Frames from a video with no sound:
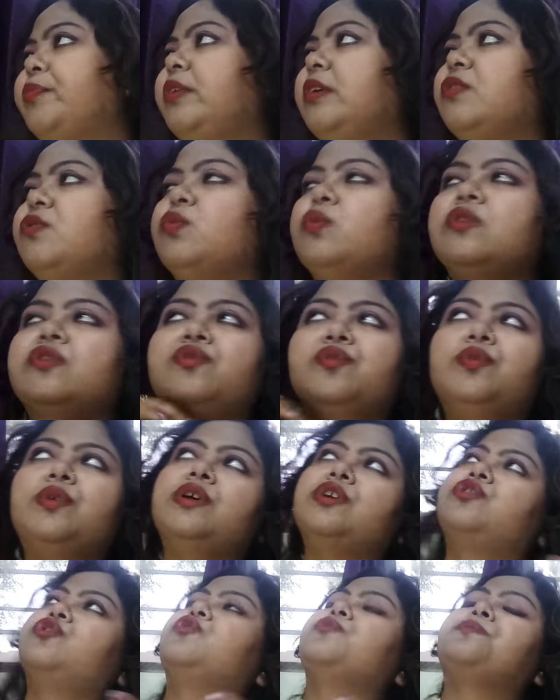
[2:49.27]
This was
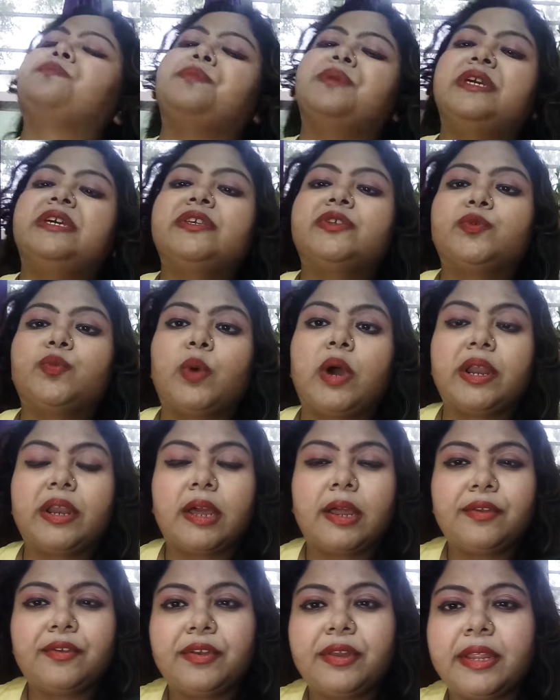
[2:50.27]
worth rupees
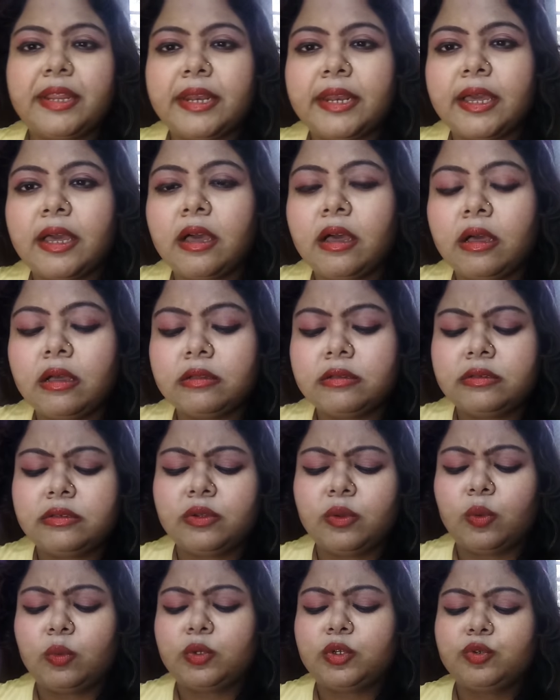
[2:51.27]

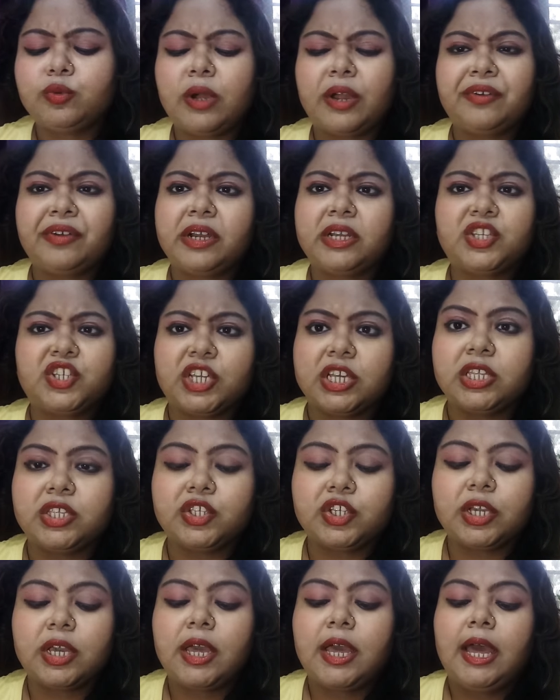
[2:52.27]
200
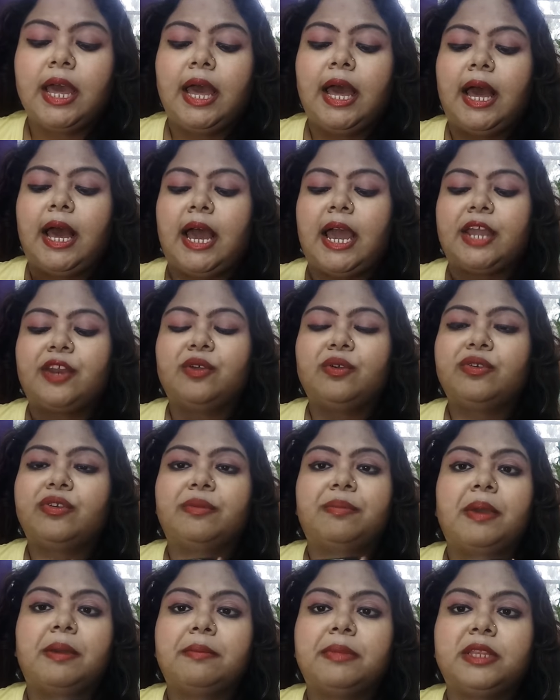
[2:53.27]
change. I don't
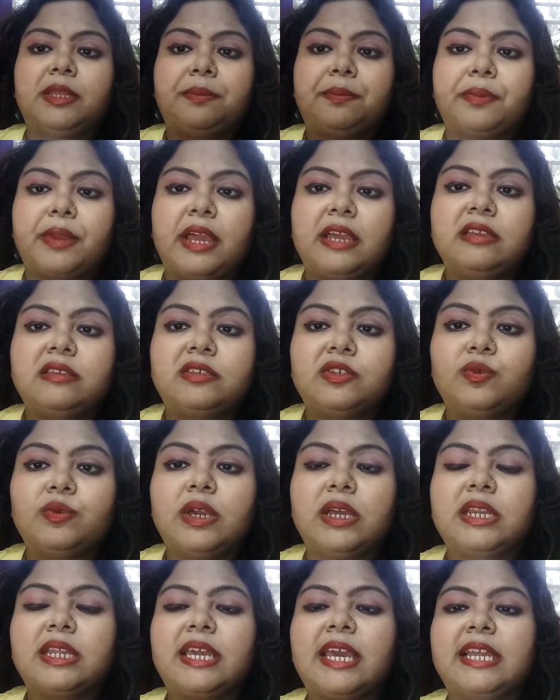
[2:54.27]
remember the price. You
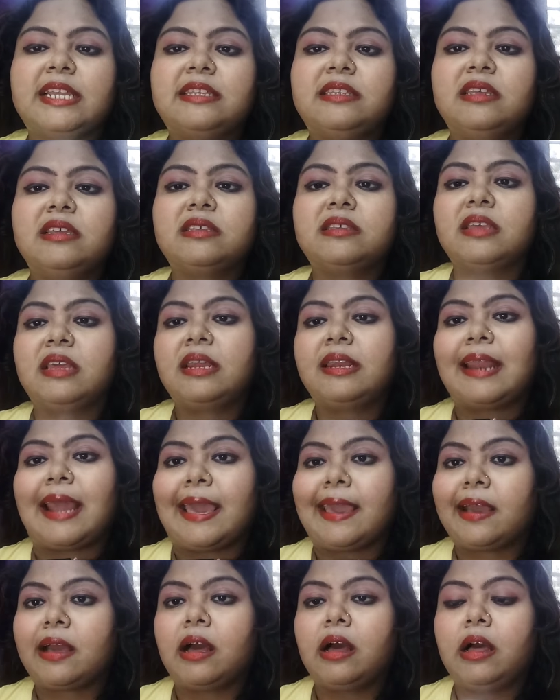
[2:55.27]
can get this in
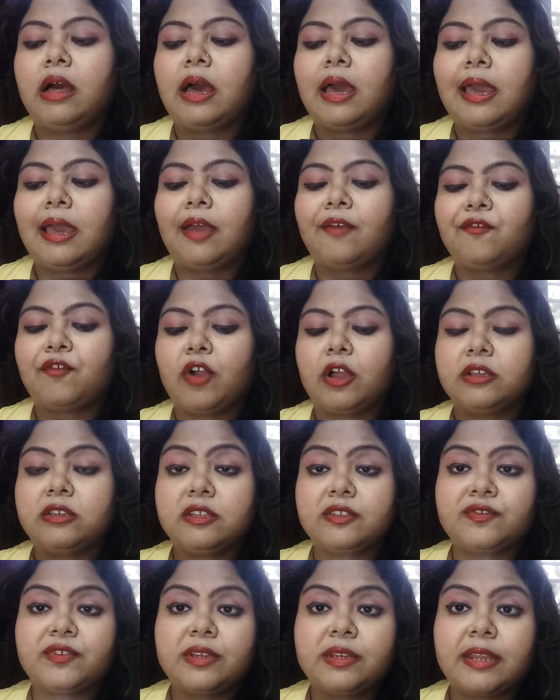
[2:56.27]
Nykaa. I have
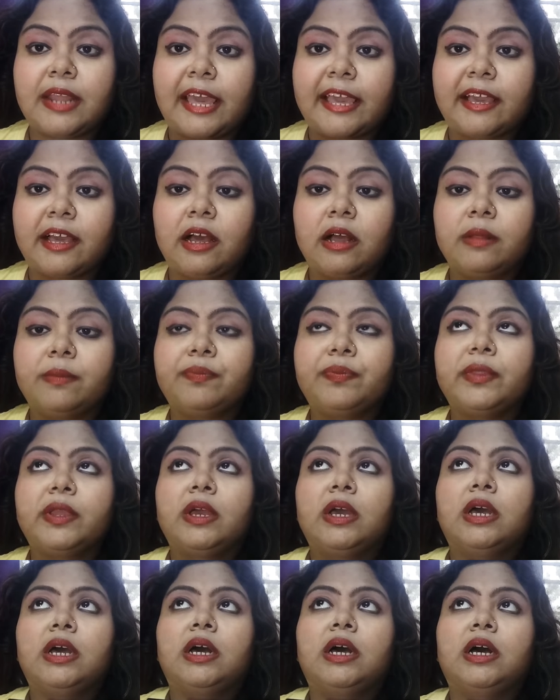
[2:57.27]
got this in Nykaa.
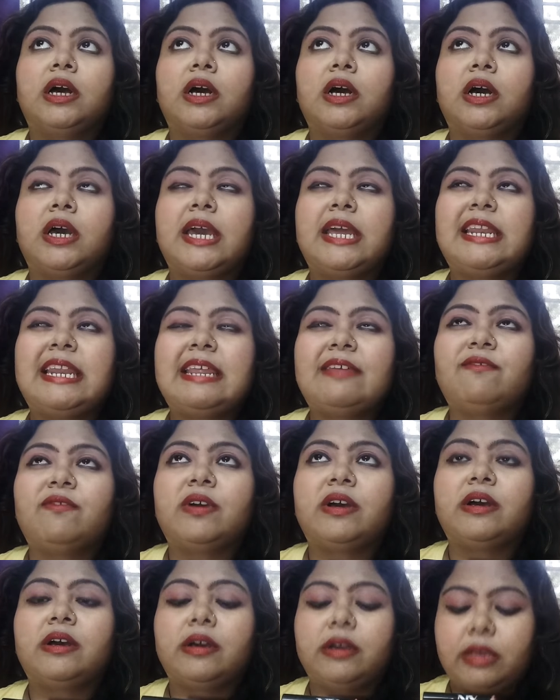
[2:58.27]

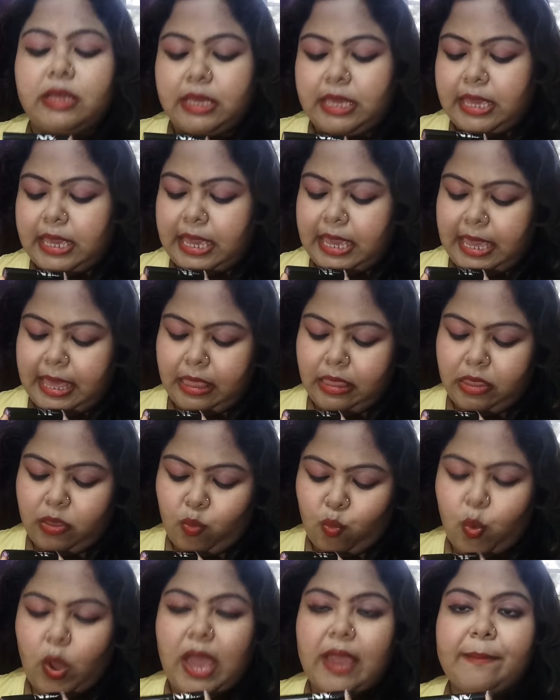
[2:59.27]

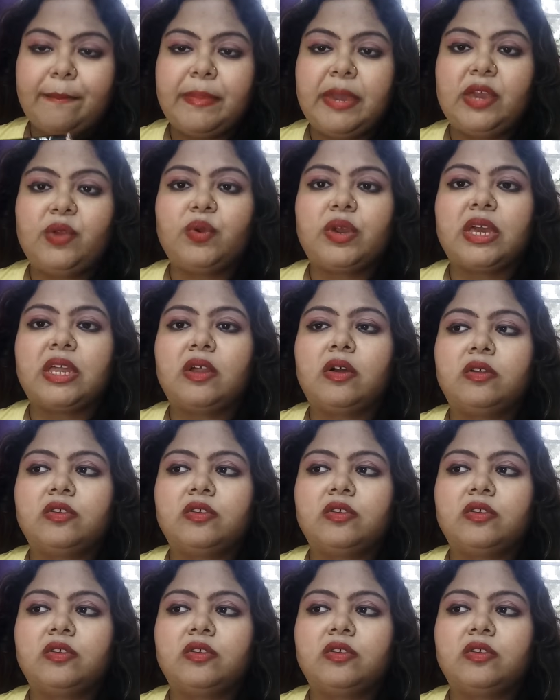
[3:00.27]
NYB, you can